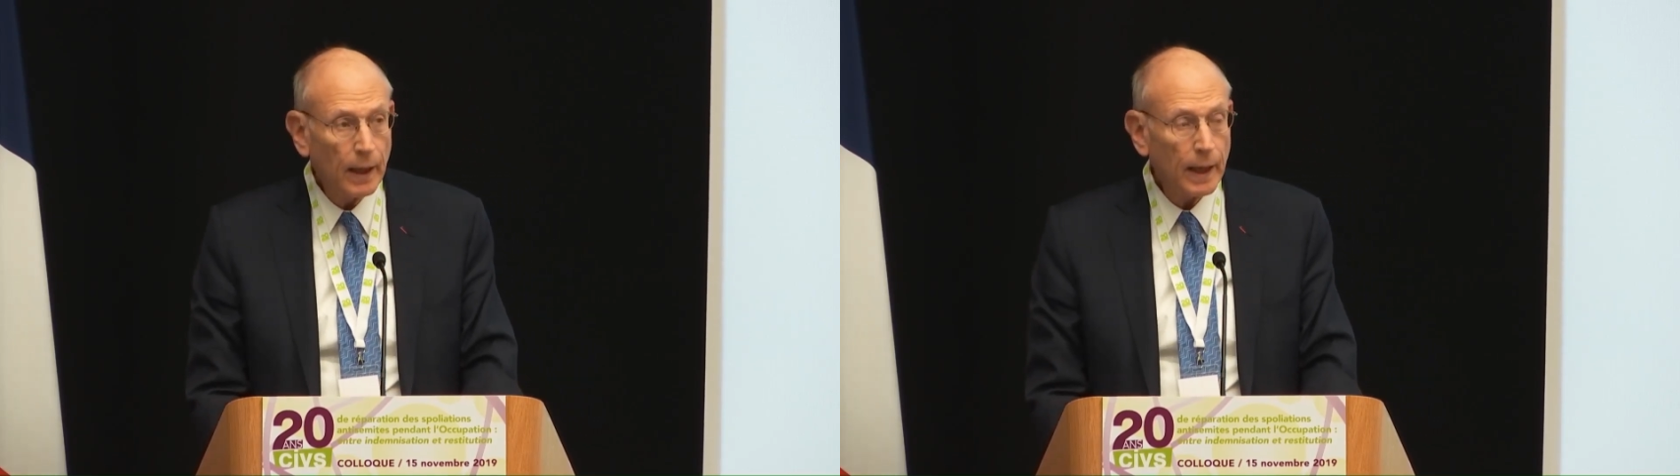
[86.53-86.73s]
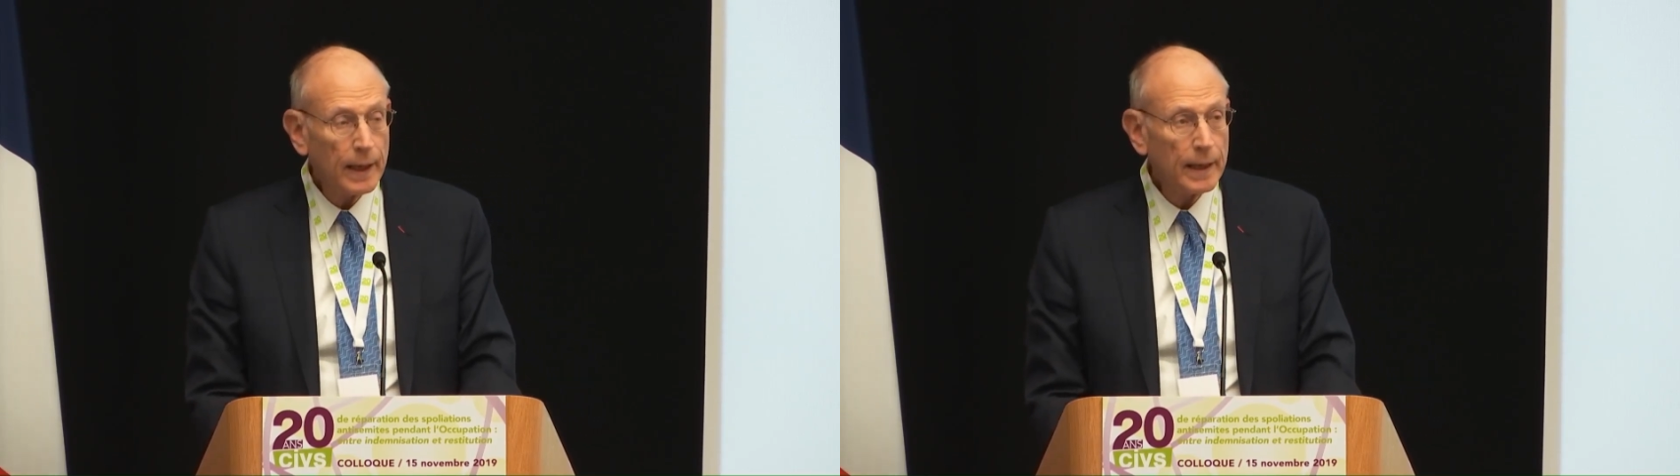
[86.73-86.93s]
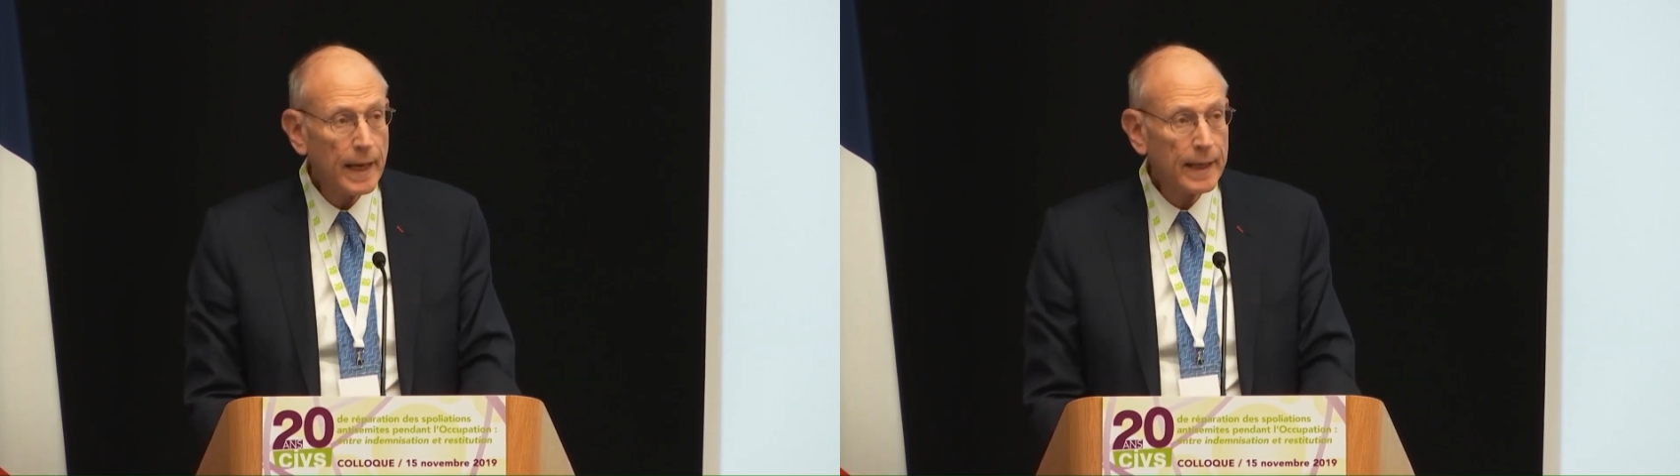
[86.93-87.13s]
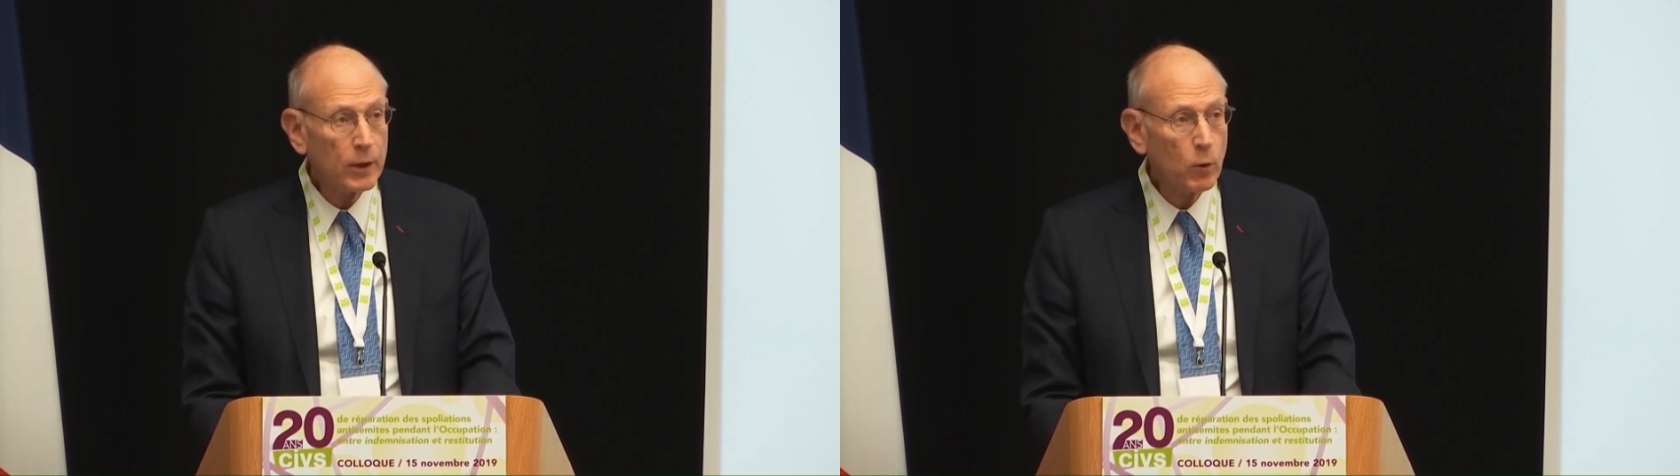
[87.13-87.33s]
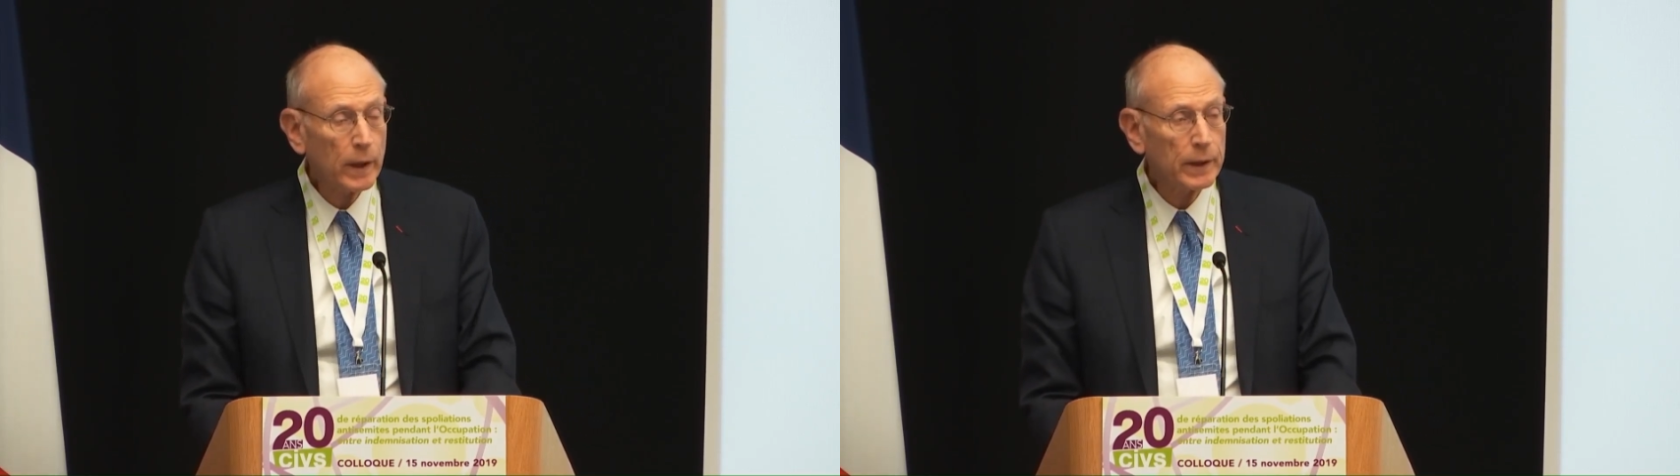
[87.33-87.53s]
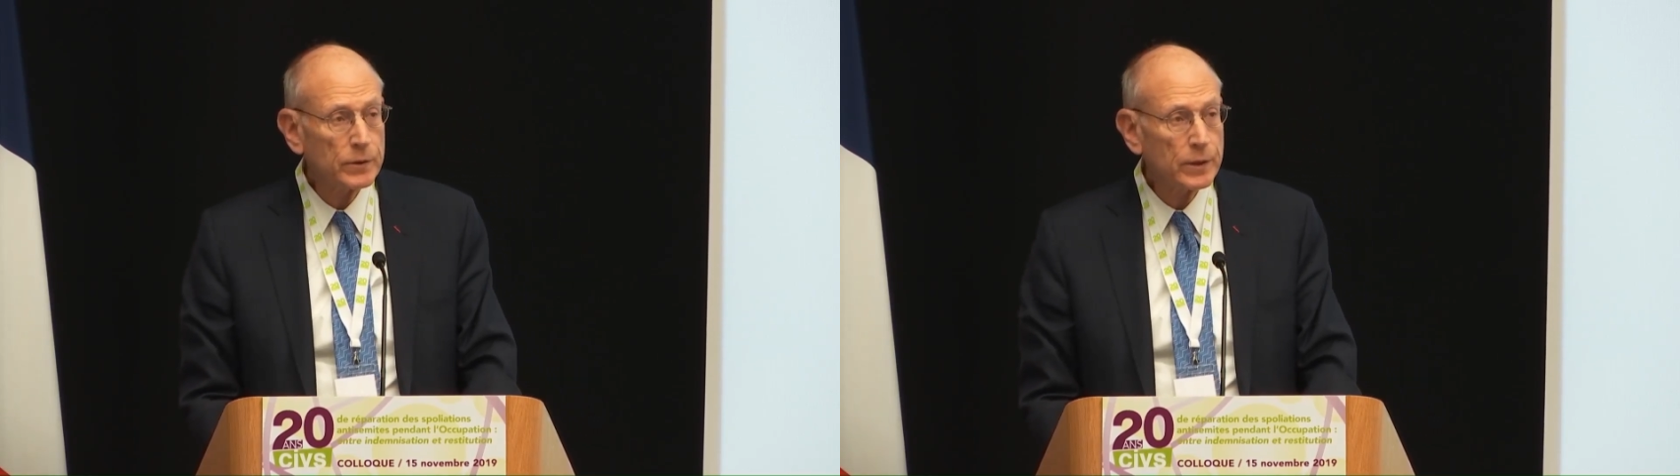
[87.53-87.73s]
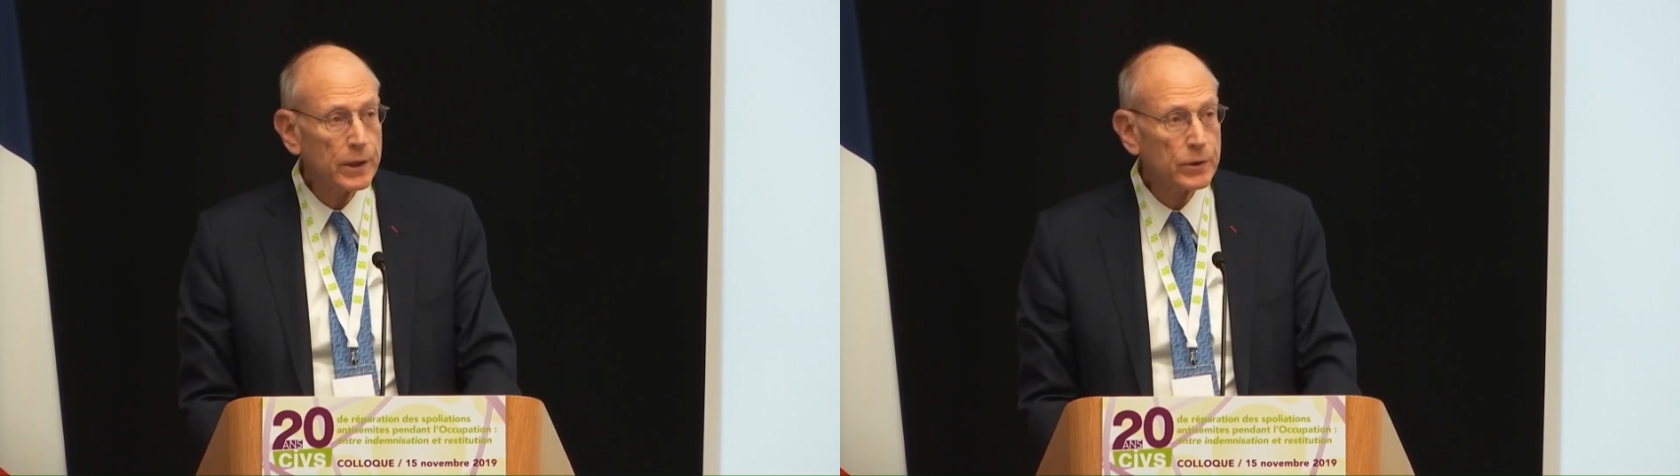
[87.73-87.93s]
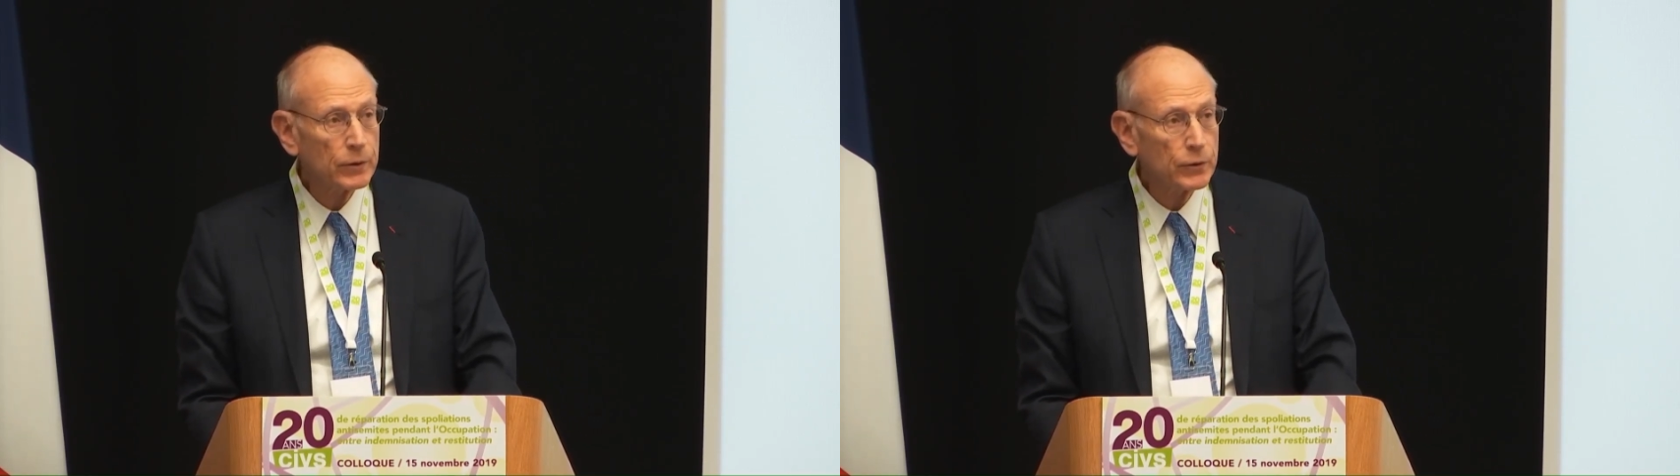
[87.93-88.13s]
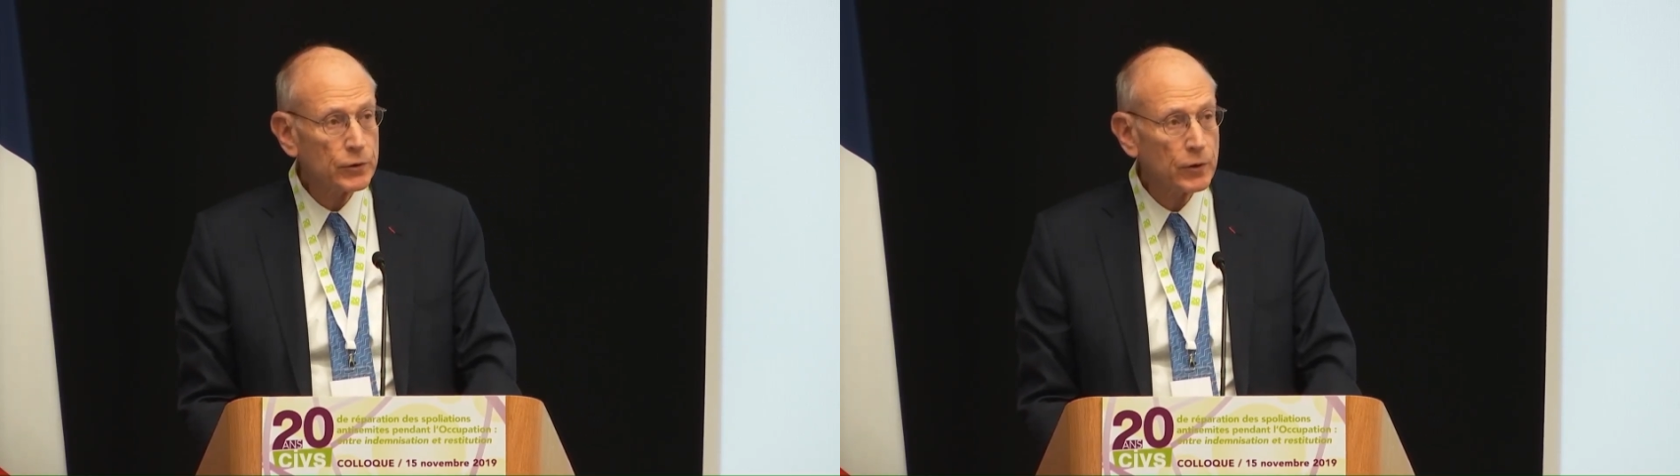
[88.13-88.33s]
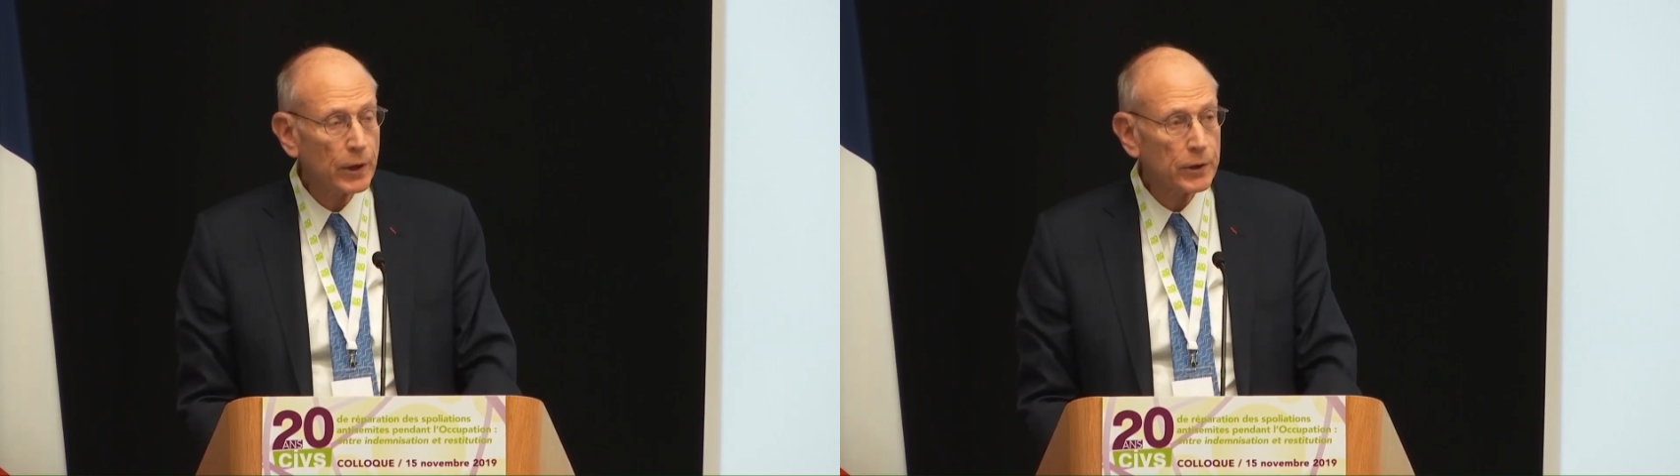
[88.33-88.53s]
and had an organizational
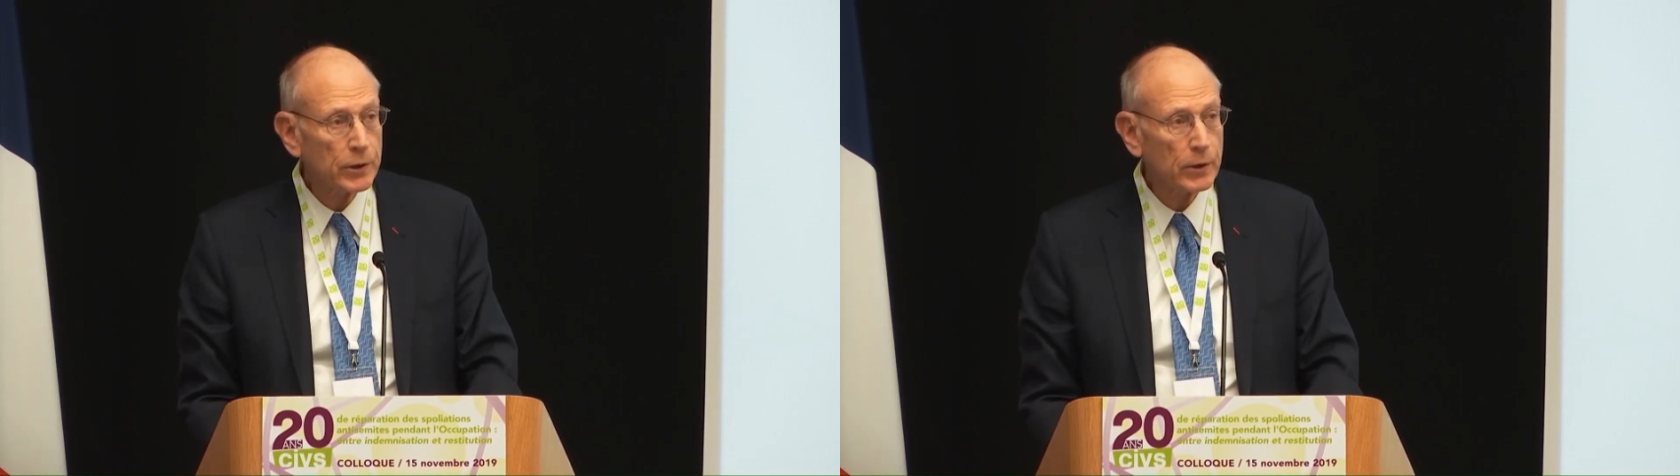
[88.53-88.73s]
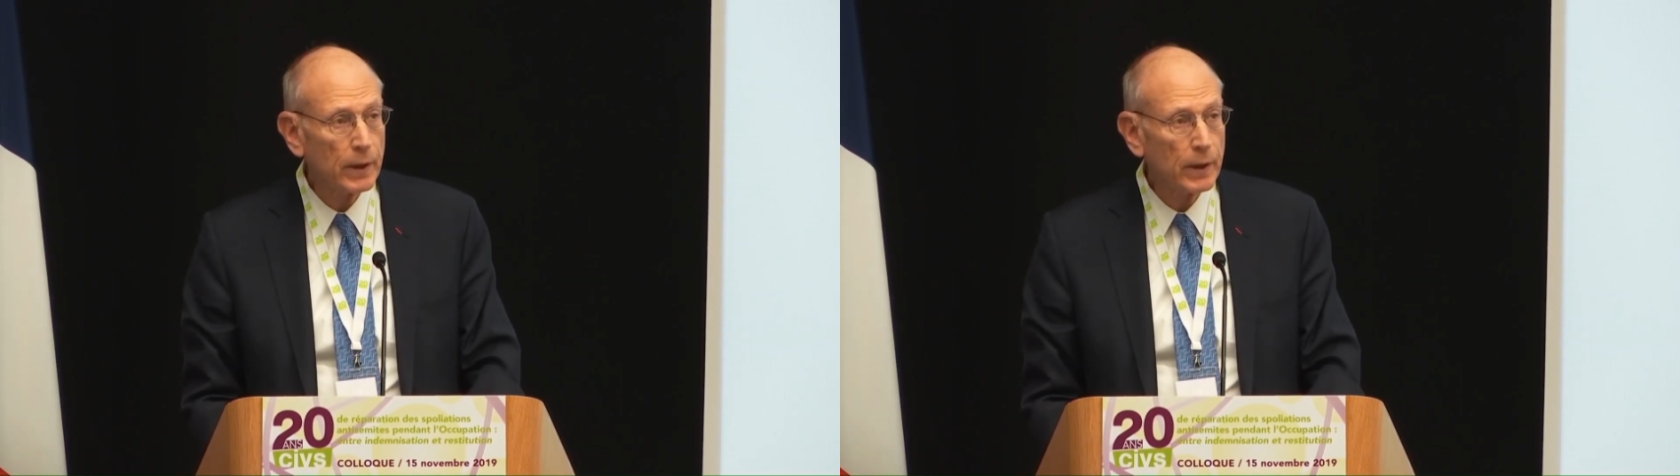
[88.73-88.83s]
structure